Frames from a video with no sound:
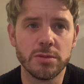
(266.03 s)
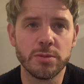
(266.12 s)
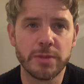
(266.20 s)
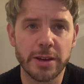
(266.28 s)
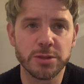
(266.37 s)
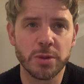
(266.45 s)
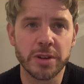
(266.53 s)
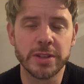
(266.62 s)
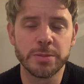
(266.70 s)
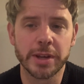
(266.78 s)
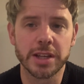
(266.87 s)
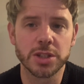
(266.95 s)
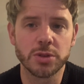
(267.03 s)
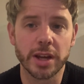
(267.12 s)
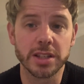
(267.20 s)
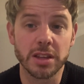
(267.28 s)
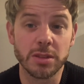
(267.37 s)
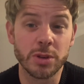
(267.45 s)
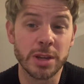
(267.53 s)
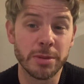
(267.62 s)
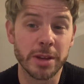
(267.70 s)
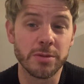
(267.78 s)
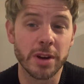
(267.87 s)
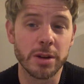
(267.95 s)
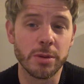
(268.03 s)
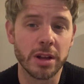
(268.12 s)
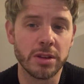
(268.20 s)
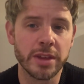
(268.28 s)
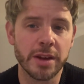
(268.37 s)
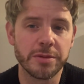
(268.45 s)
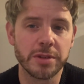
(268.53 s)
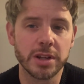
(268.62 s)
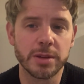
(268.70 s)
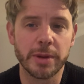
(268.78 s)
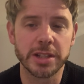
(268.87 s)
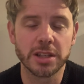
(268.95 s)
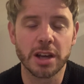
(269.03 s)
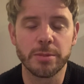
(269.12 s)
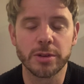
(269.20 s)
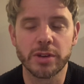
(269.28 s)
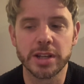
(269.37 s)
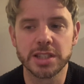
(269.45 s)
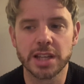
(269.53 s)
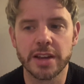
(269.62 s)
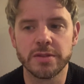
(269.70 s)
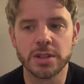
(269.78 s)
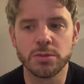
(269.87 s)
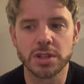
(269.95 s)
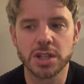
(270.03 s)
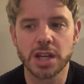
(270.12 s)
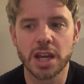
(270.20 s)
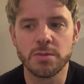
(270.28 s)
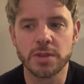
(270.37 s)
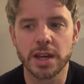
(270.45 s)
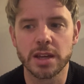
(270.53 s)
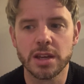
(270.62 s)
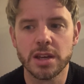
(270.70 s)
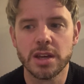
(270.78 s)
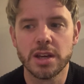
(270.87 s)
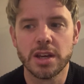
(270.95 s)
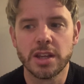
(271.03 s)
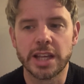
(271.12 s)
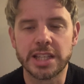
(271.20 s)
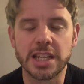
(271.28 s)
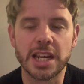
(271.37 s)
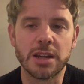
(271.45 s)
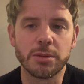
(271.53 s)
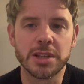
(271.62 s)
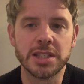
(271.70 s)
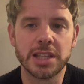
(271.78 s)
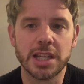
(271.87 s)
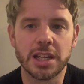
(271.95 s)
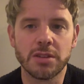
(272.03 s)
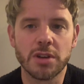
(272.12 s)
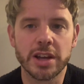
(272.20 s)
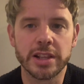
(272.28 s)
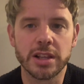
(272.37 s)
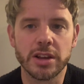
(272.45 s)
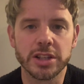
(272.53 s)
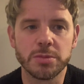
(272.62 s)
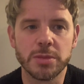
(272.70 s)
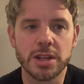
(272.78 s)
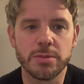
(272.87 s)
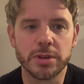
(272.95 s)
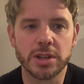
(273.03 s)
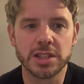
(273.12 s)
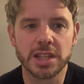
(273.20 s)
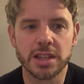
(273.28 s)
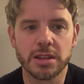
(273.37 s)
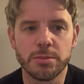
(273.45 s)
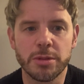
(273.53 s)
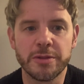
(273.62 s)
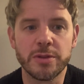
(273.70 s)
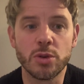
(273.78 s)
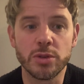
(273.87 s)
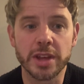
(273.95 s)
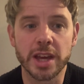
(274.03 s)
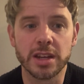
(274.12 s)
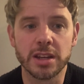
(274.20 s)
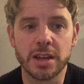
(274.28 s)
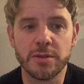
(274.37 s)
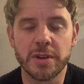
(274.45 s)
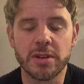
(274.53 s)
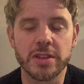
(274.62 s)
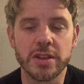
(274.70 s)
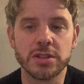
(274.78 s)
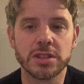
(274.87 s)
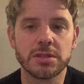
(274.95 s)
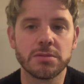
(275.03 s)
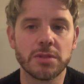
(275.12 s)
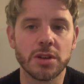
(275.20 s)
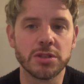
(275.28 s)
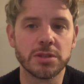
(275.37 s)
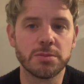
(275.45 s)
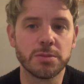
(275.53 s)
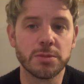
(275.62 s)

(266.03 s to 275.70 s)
that was one of his biggest strengths. I thought he played very well on that front. He made a couple of great saves, and it was a shame that they did end up conceding right in the last minute, because before then, it felt like those